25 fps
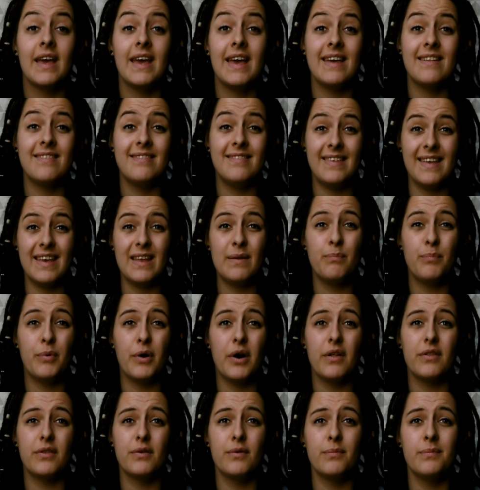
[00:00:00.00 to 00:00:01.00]
It did
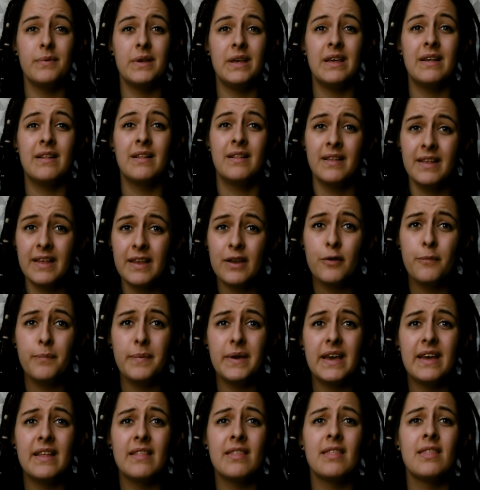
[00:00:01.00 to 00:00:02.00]
bother me a little
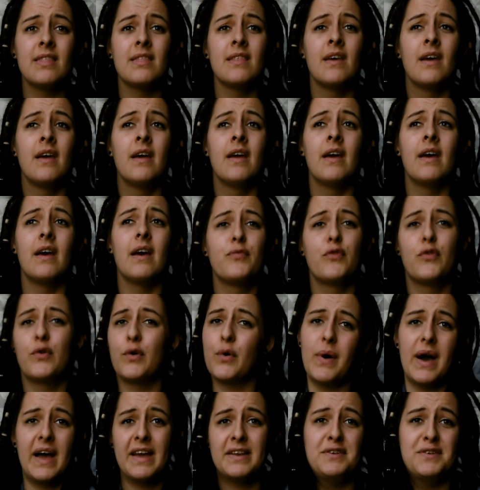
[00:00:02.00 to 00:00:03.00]
bit,
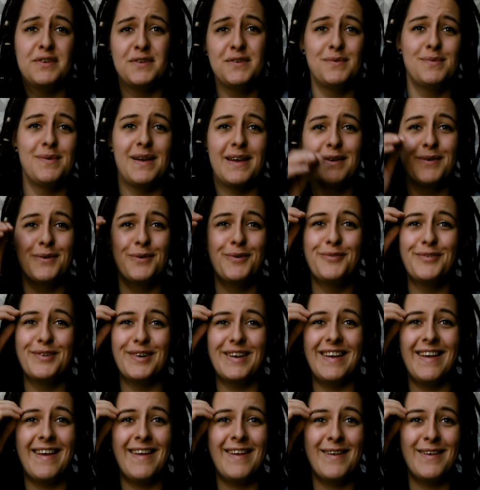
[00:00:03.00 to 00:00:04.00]
so I just read
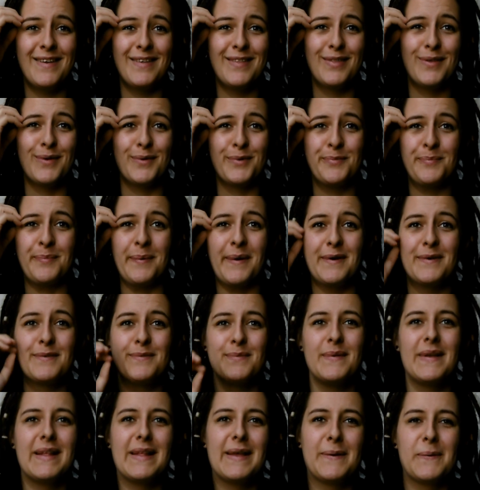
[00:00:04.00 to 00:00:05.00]
over those
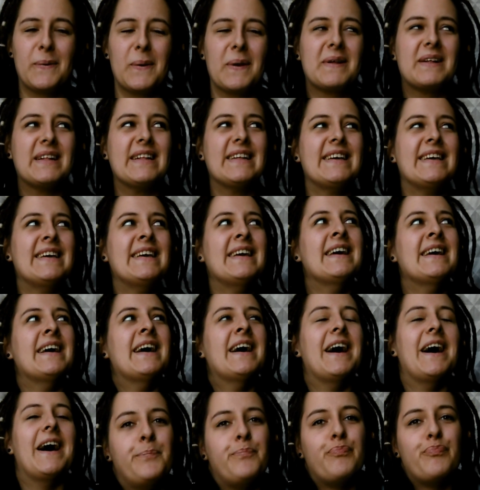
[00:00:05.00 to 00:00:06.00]
parts really quickly,
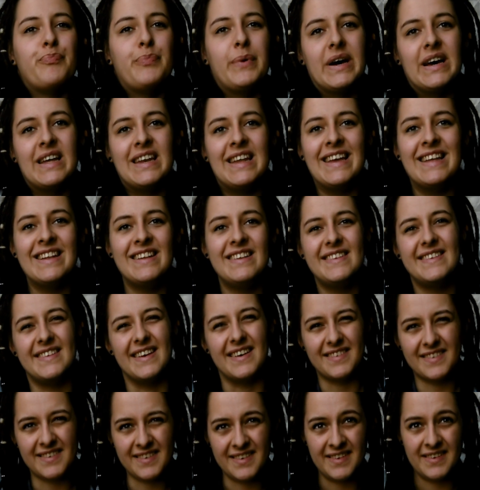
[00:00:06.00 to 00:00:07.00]
but it
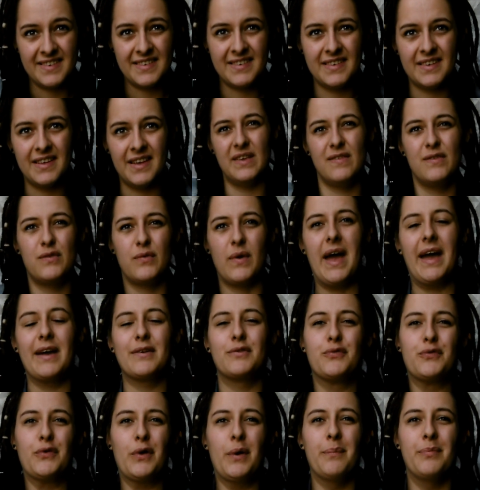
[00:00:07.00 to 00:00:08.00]
doesn't
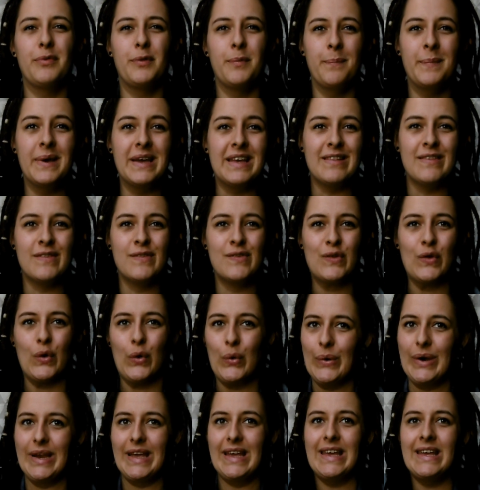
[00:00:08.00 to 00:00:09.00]
distract from the main
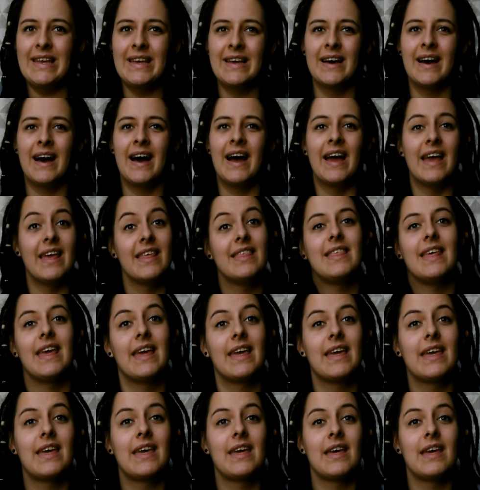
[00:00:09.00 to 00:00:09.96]
story, I think.